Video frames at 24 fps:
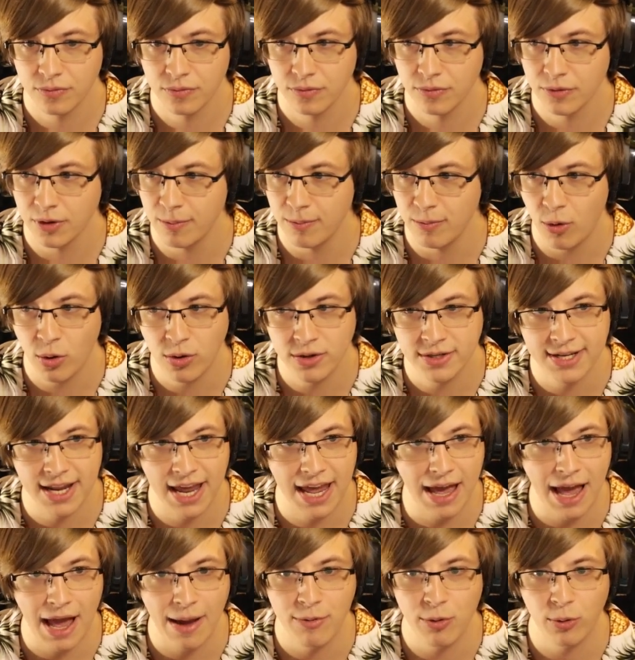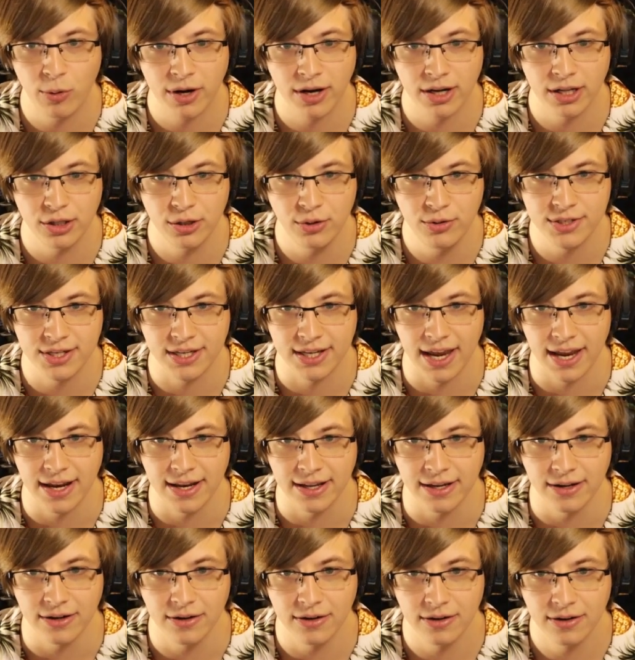More damn. I mean, we're going to lose again
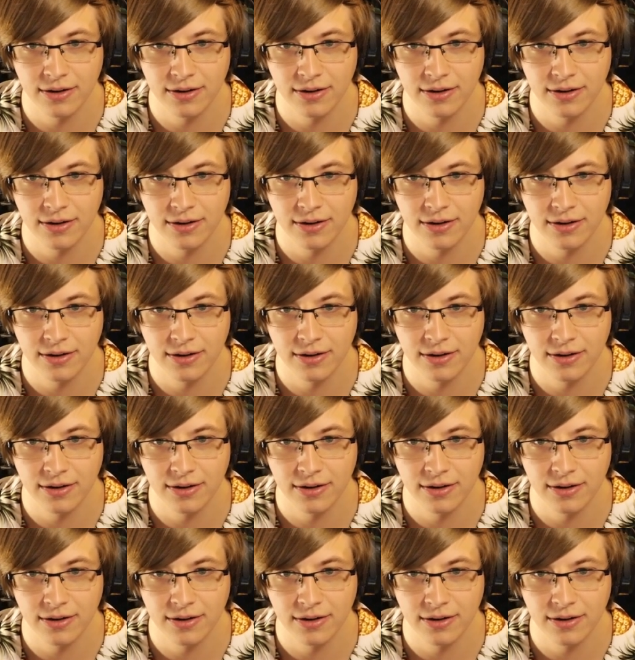here.